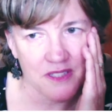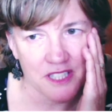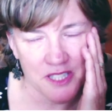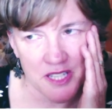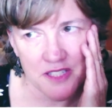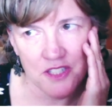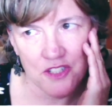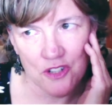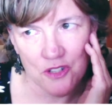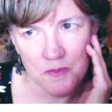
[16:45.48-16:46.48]
disease
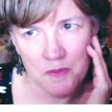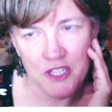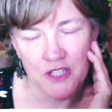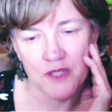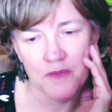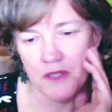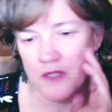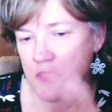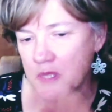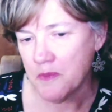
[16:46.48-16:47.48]
control specialists, and
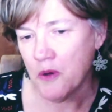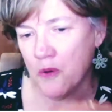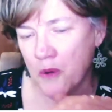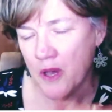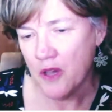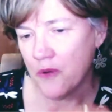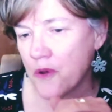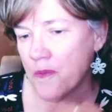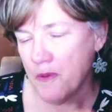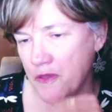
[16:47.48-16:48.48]
there's a small
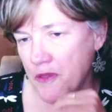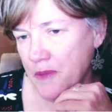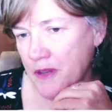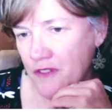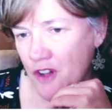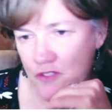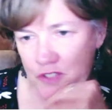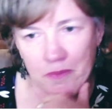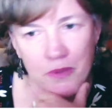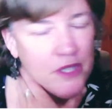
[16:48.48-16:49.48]
group of them involved
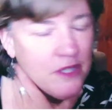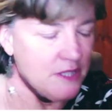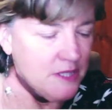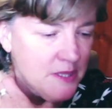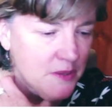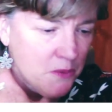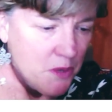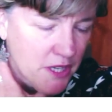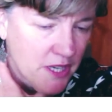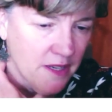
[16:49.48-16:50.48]
in putting this
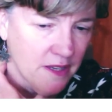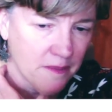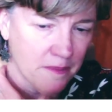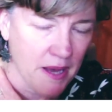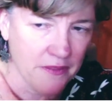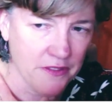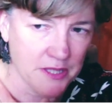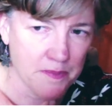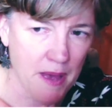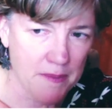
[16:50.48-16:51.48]

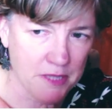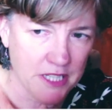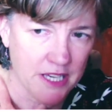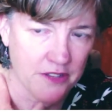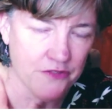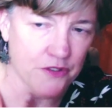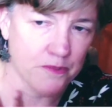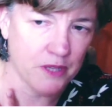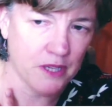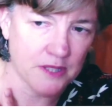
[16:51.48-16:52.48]
paper together.
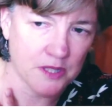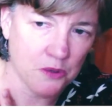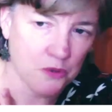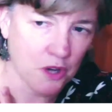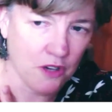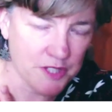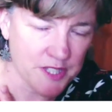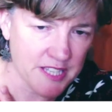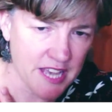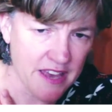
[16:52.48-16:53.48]
It's called
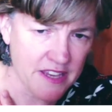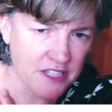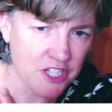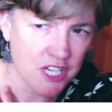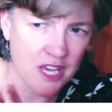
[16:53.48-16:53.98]
OzSage.